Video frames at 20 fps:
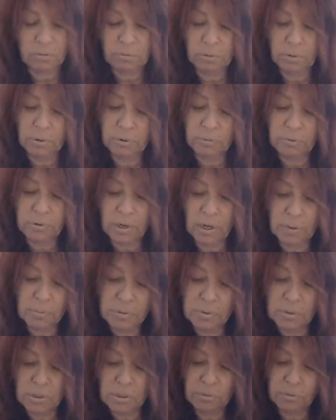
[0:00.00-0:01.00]
the Four of
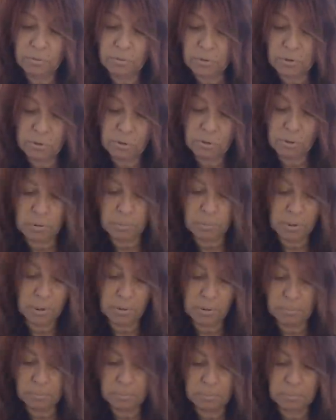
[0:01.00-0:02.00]
Cups here for Scorpio?